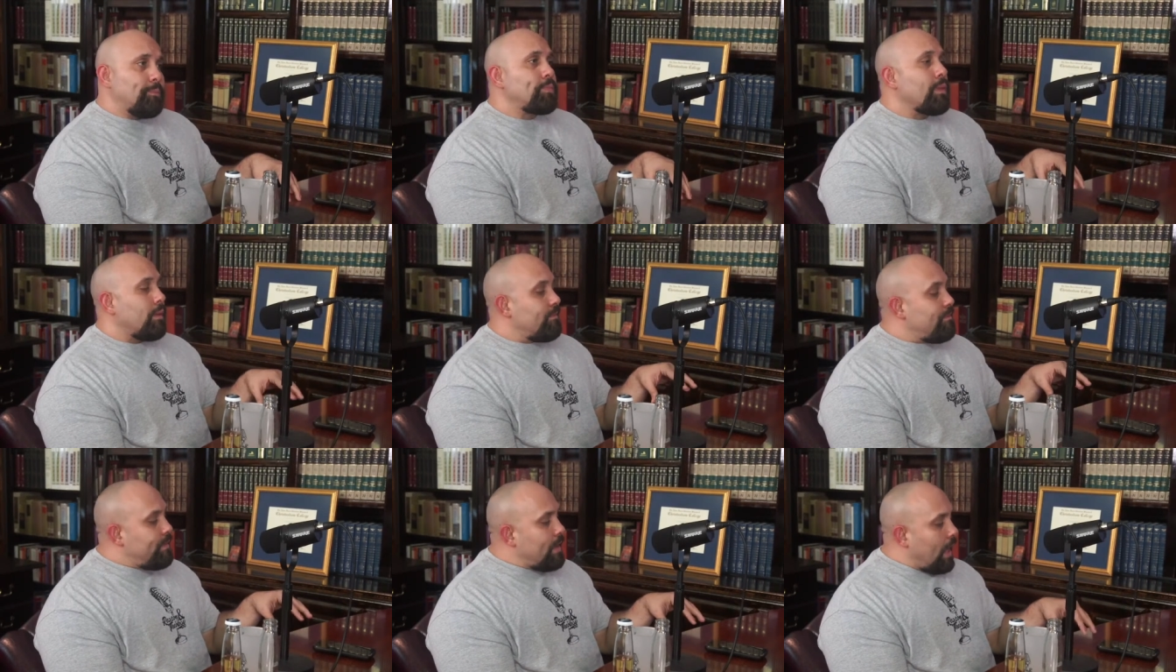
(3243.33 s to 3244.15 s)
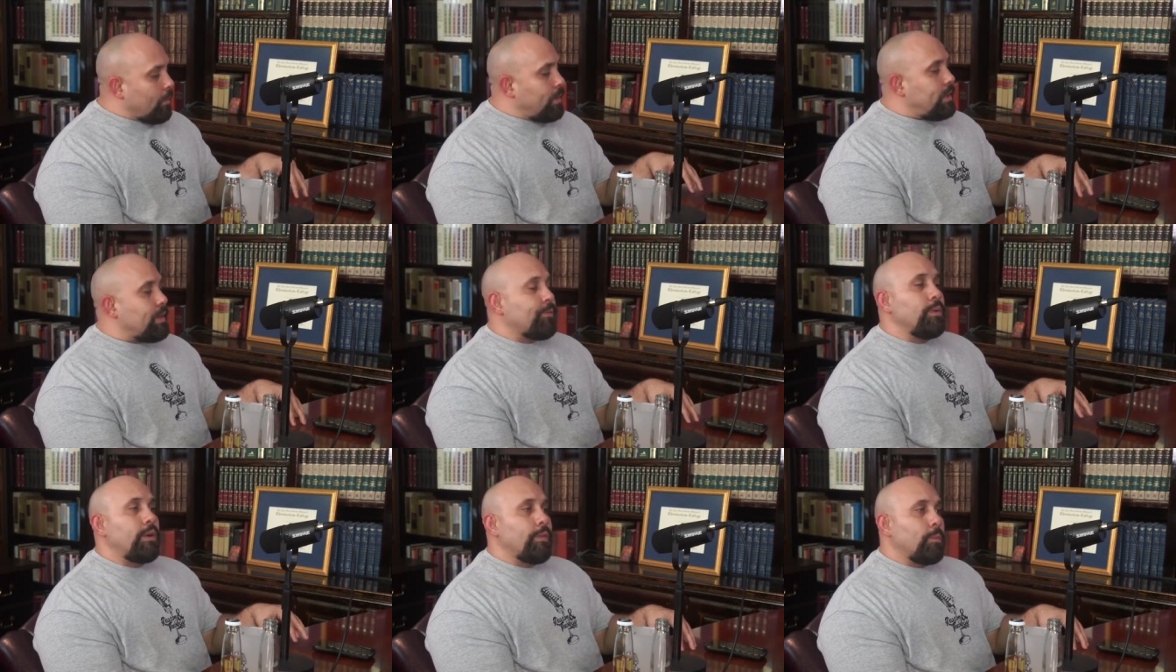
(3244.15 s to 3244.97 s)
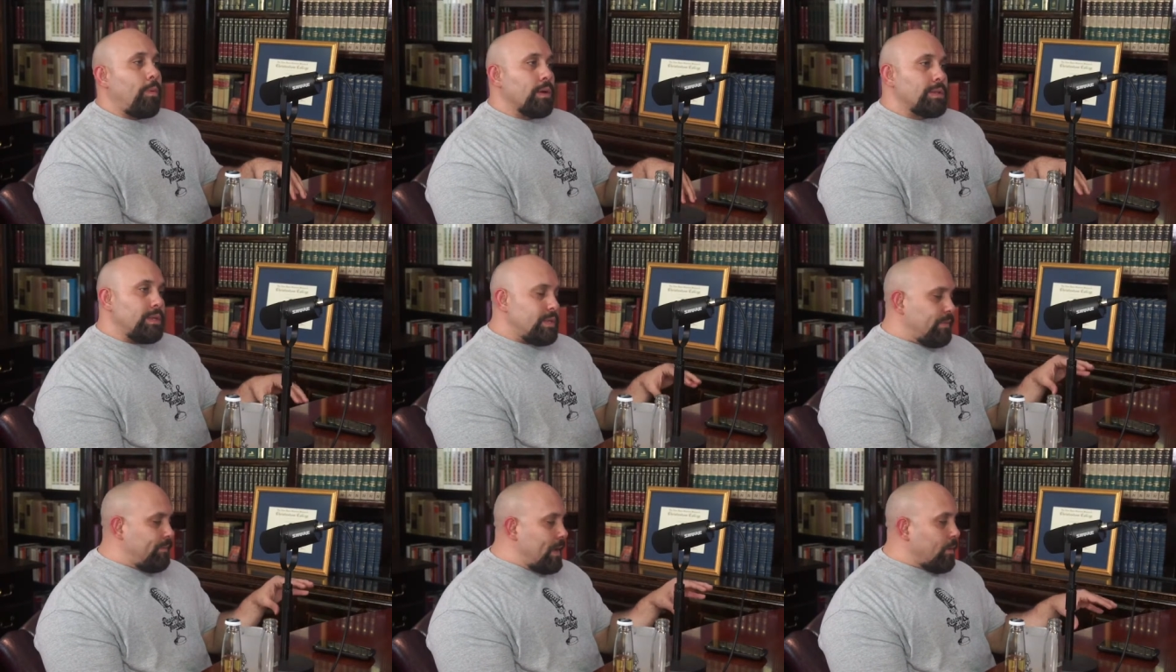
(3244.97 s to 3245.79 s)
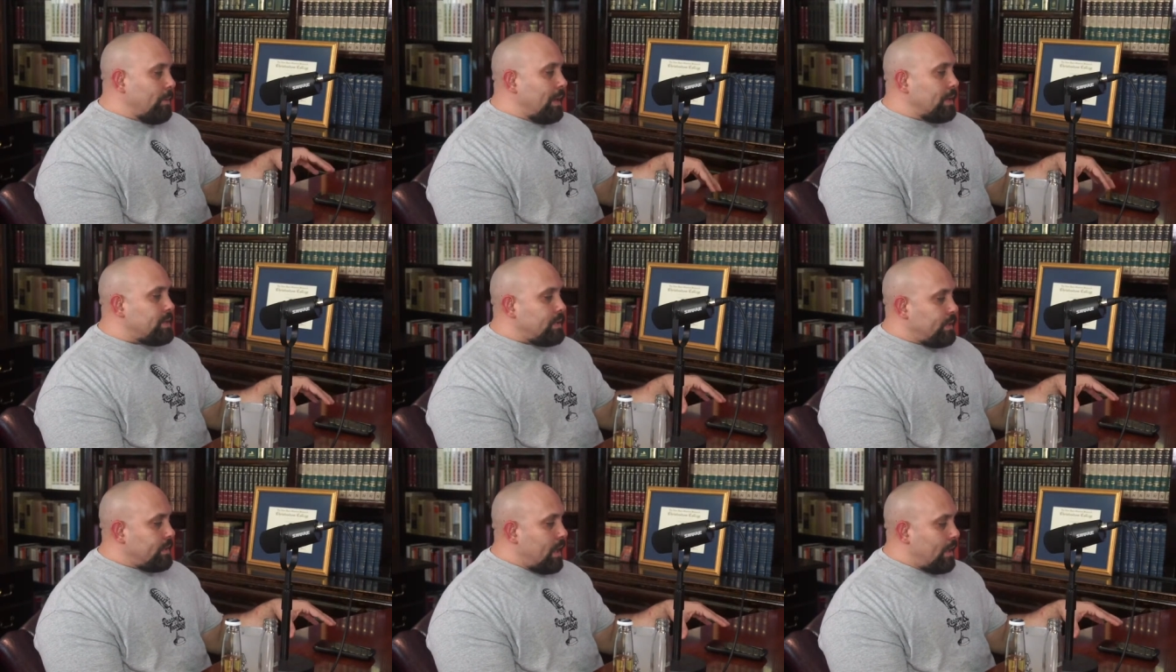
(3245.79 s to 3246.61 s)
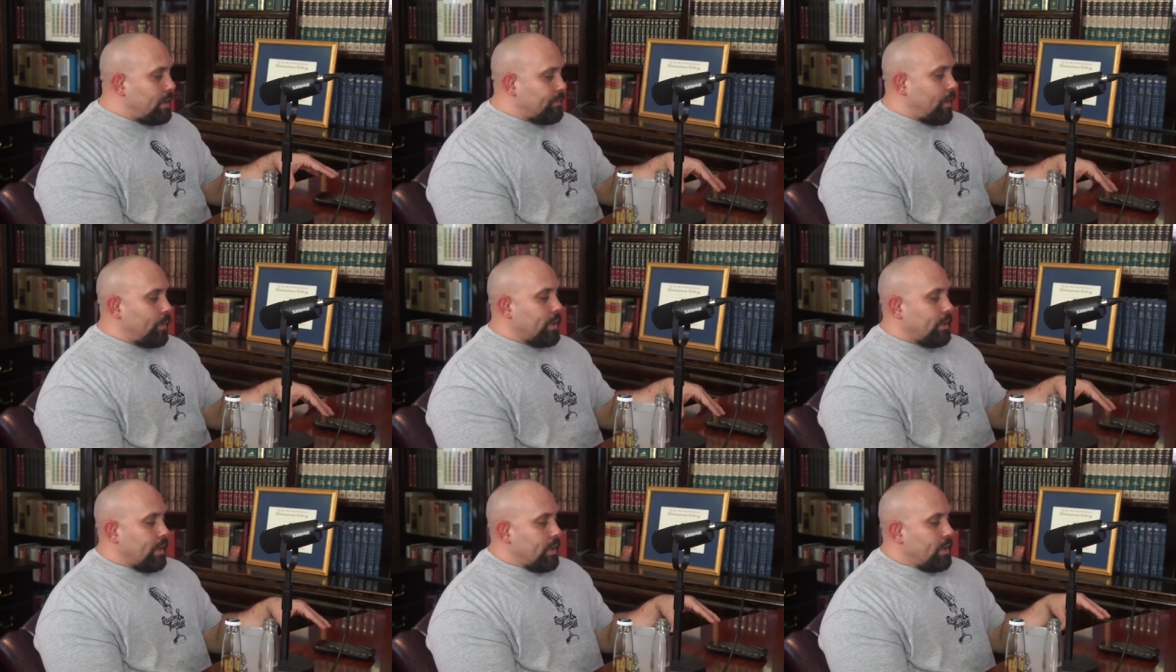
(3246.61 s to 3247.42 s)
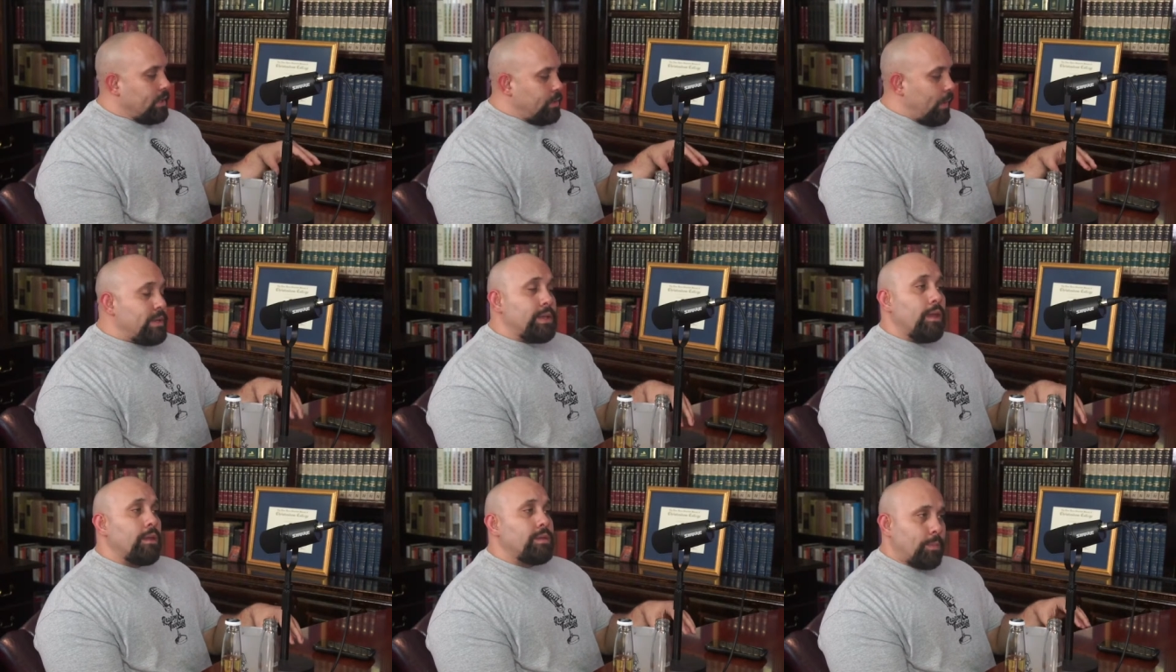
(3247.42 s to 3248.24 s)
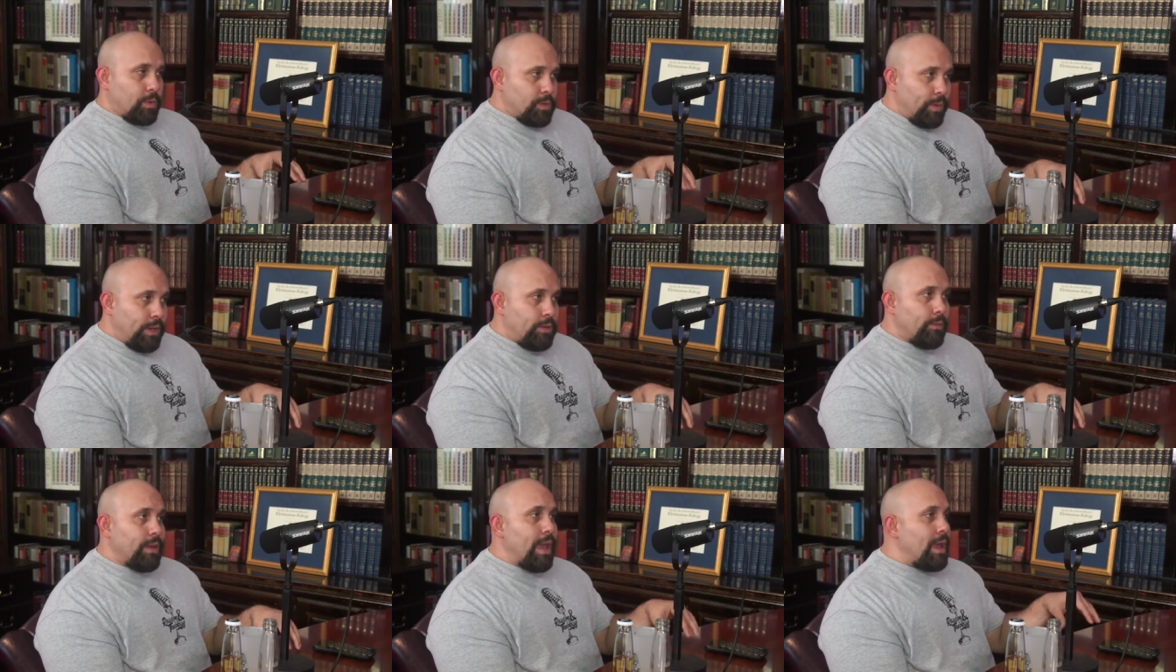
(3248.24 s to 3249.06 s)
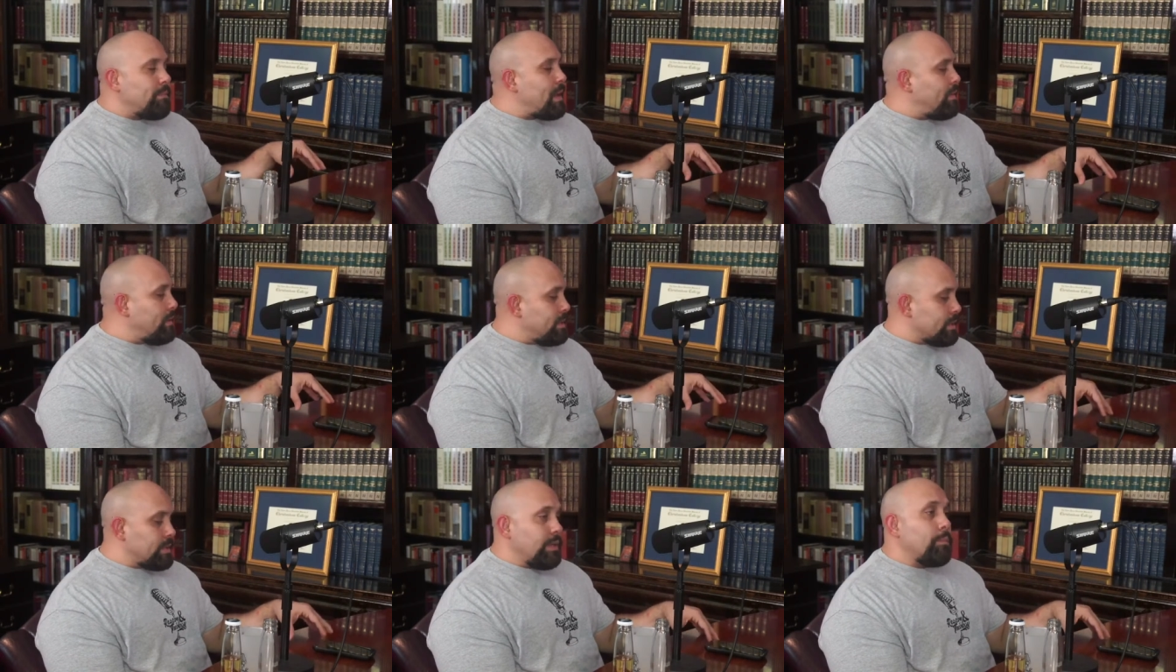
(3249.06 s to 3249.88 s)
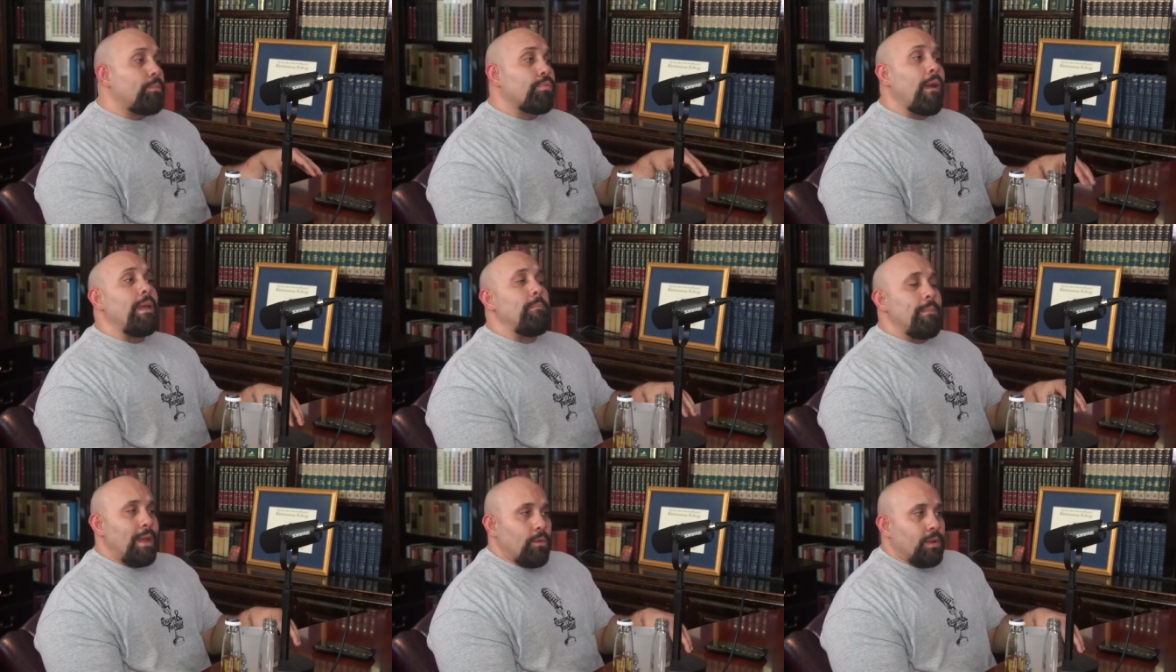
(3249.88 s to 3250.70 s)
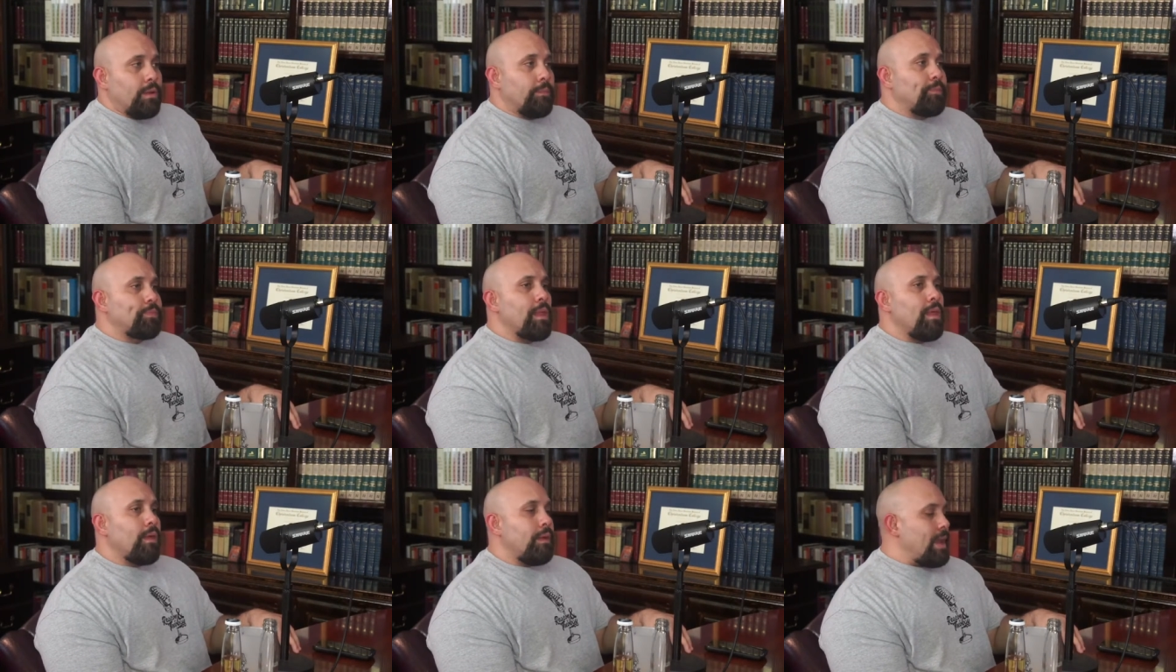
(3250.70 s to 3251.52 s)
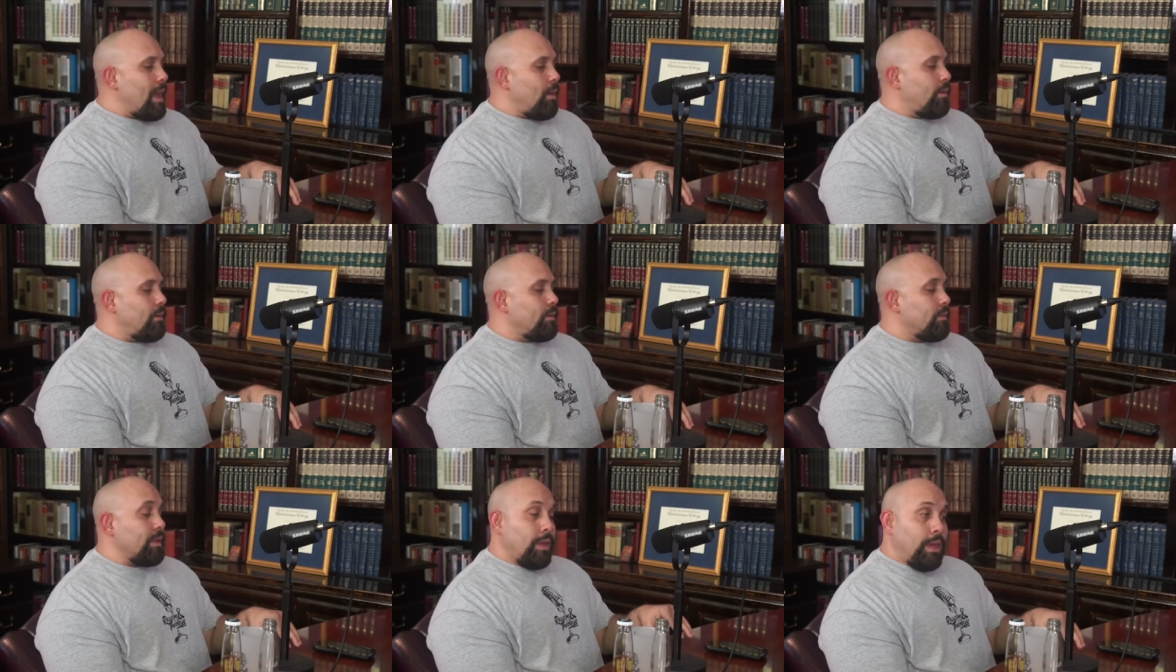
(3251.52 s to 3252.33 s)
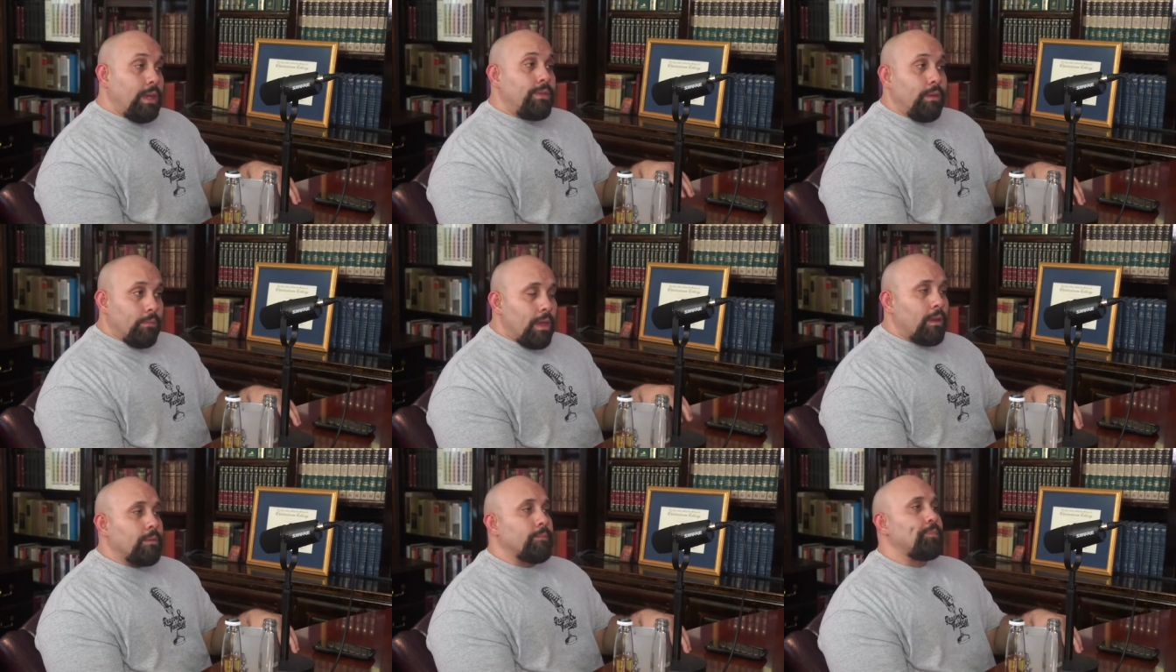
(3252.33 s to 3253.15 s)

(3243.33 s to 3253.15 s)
mm. very different to other books. It's very much uh, devoted to Isaiah chapter 22 and Matthew 16 primarily. Now, the key thing there